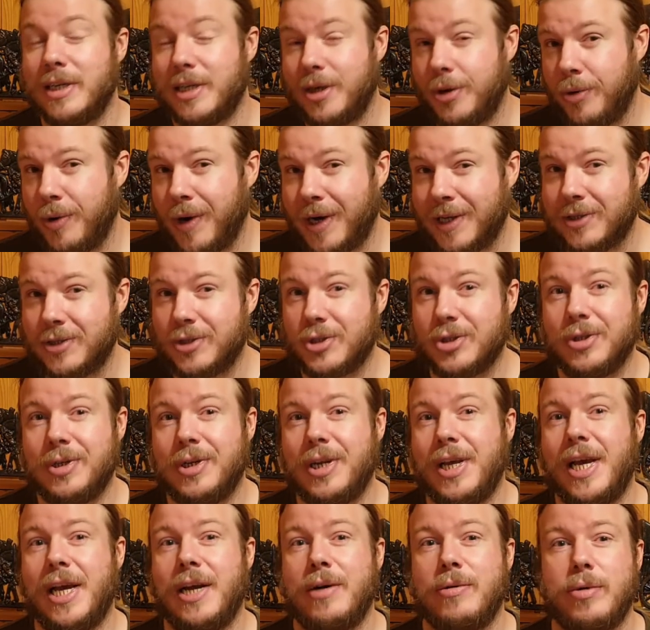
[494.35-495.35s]

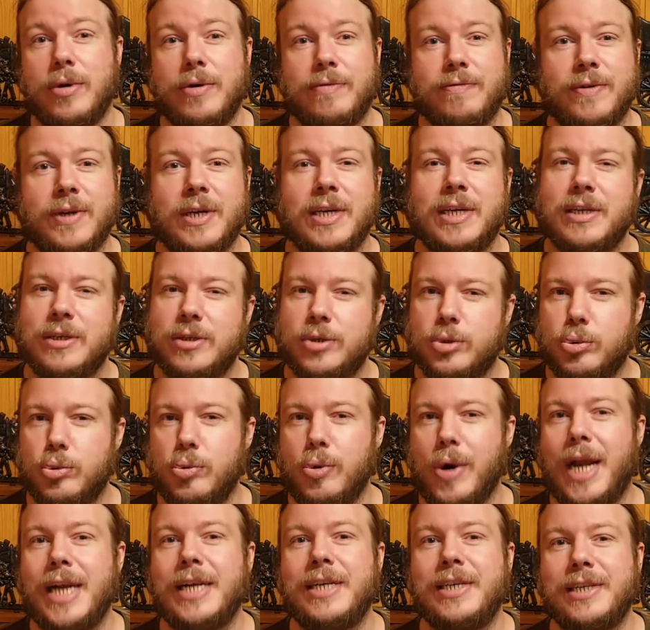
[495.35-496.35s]
questionnaire with
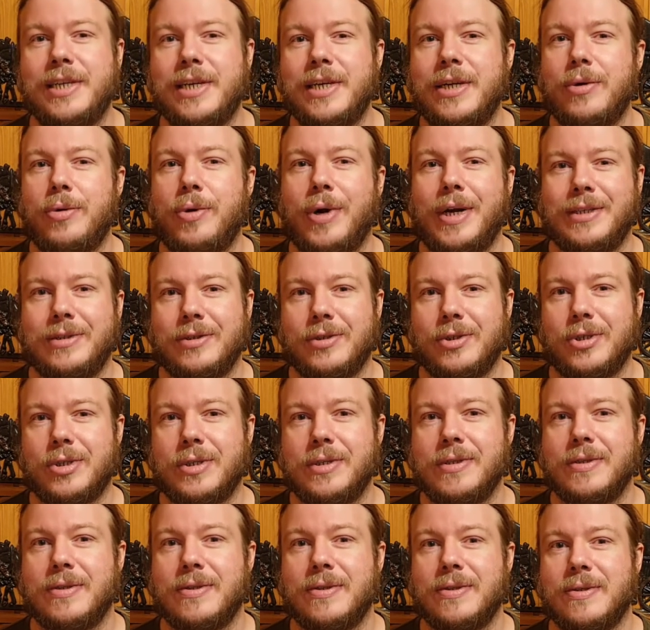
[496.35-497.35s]
20
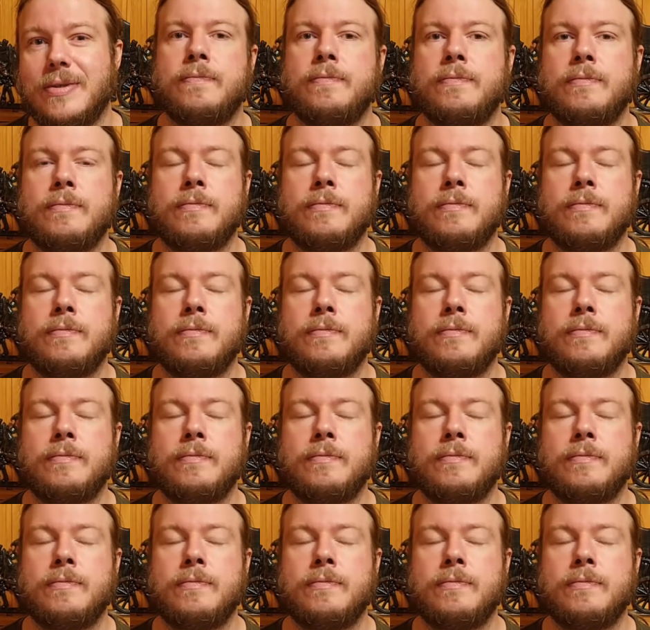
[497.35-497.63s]
questions.